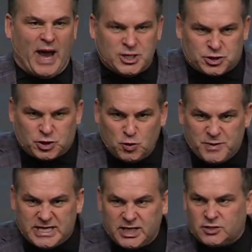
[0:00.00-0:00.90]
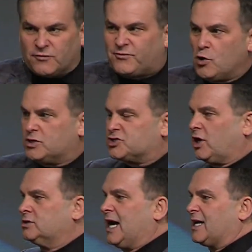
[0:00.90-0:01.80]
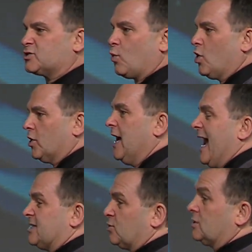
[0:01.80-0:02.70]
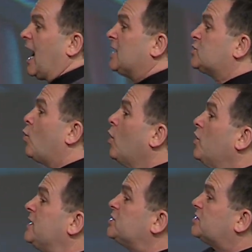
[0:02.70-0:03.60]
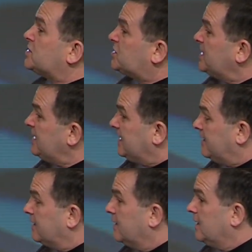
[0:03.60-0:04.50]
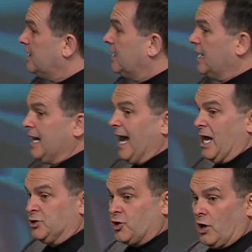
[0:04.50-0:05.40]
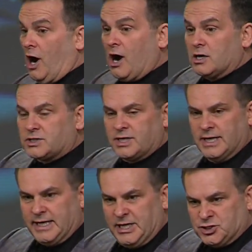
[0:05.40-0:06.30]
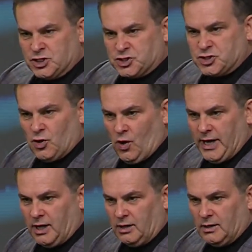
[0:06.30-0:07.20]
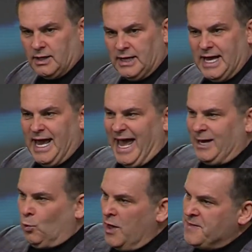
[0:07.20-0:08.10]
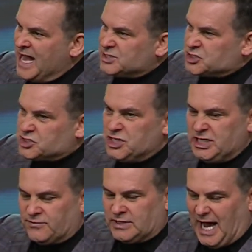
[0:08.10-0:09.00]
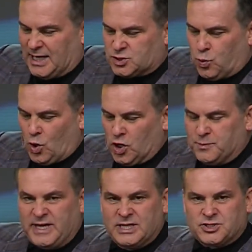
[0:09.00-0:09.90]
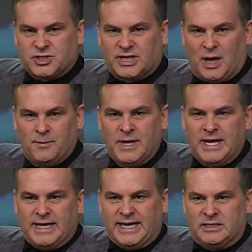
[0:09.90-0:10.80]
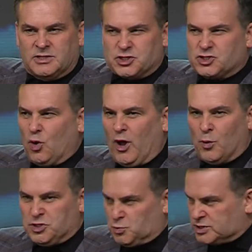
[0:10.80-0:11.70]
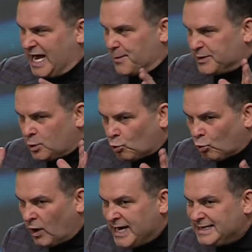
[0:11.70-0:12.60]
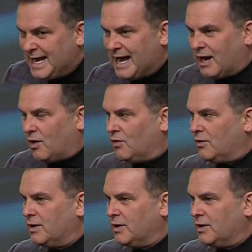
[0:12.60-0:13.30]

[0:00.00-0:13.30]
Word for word: so, as you begin to focus on God's Word, and so God's Word is the seed, and your heart is the soil. And when that seed of God's Word begins to come into the soil, which is what's happening right now,